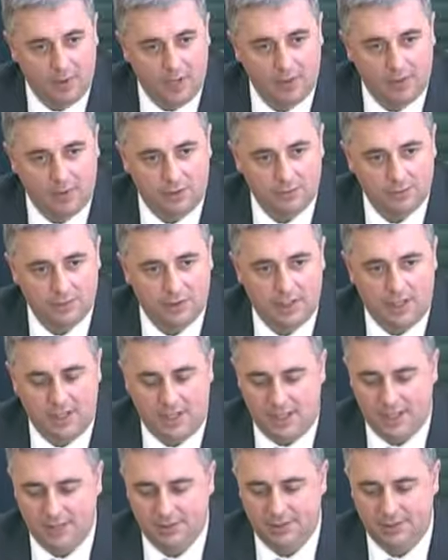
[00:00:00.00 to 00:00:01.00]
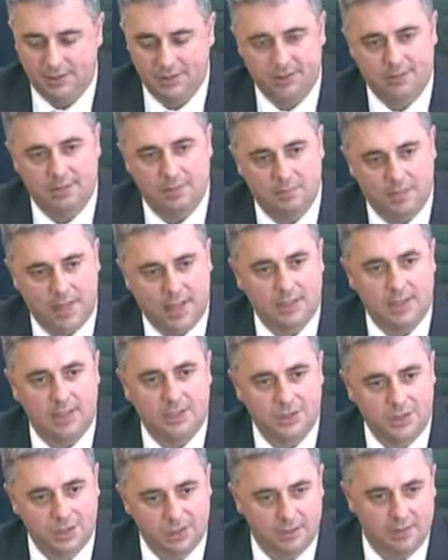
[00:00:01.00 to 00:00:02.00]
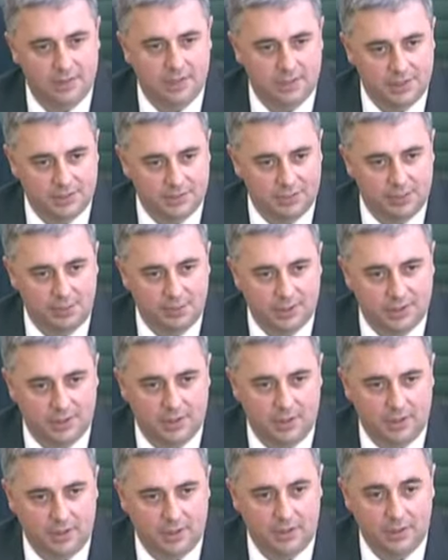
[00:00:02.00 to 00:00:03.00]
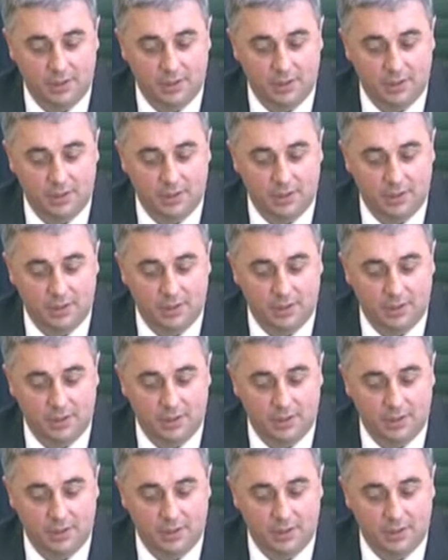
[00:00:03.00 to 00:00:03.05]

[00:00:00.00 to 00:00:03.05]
aware of is just the magnitude of the disruption,